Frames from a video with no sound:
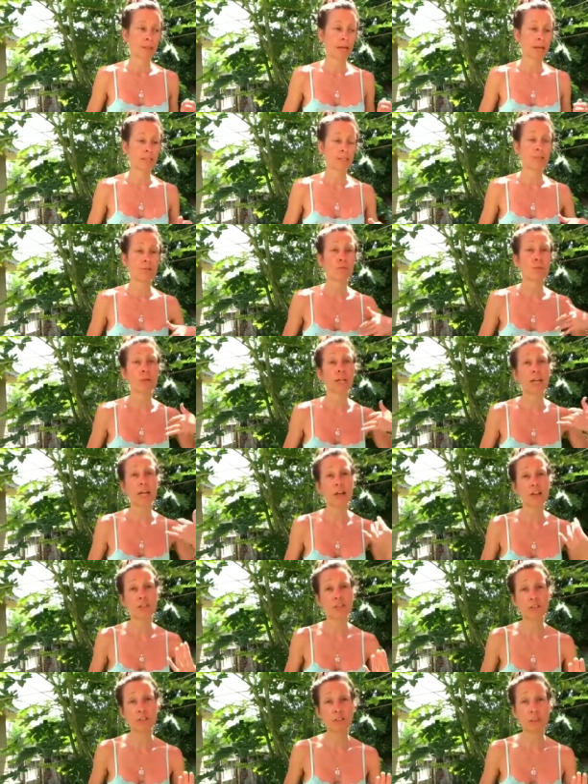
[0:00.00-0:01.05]
And what I
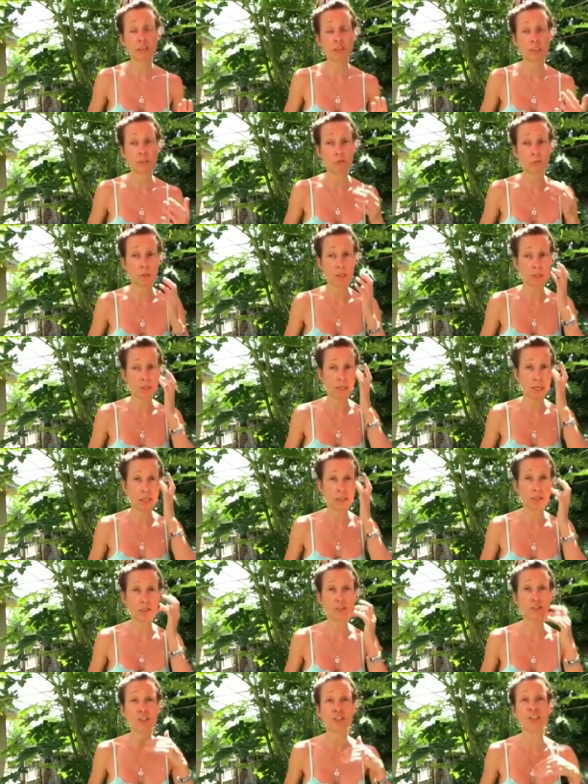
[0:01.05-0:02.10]
also learned was that
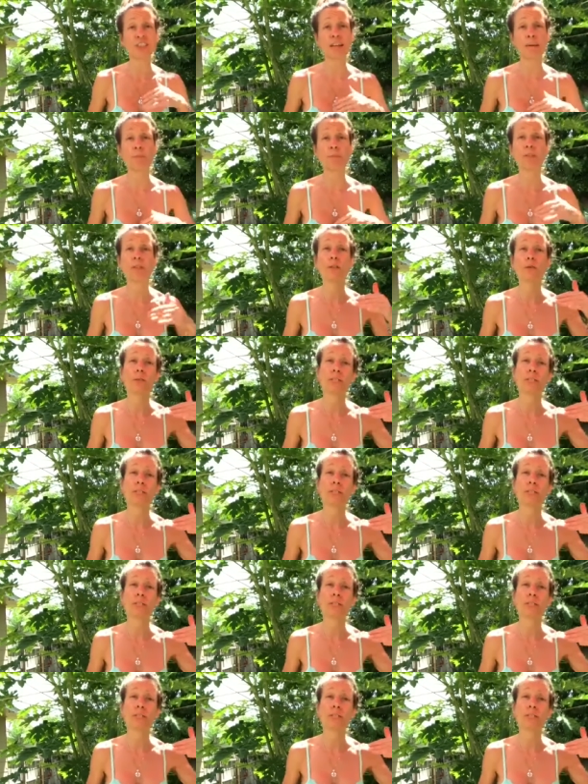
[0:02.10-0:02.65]
there's a separate